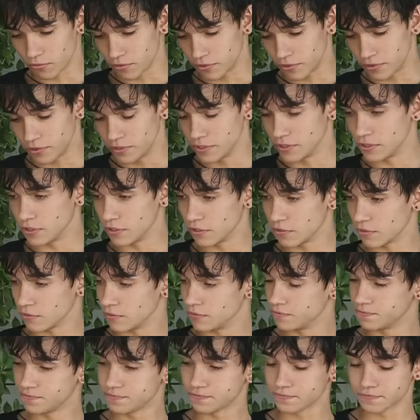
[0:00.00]

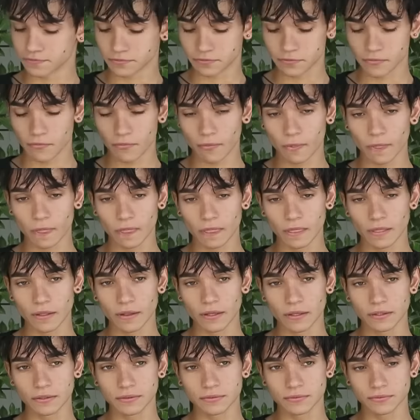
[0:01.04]

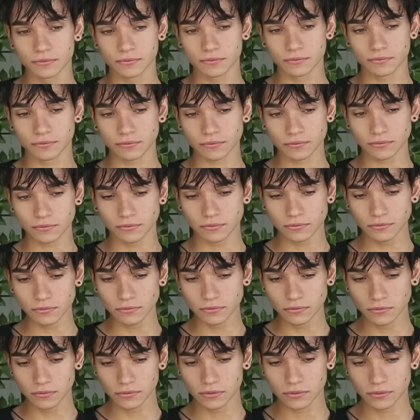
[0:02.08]

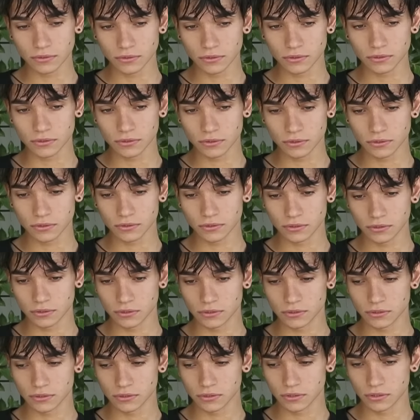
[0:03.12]

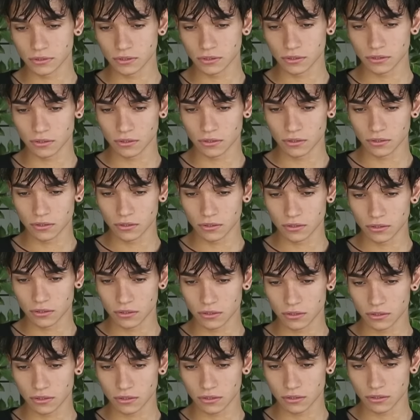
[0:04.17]

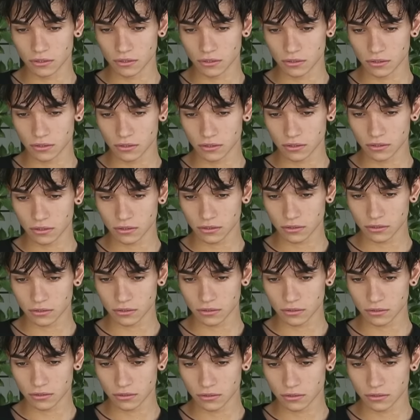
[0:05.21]

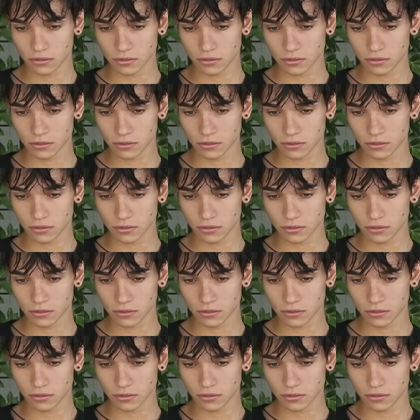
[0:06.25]
(silent)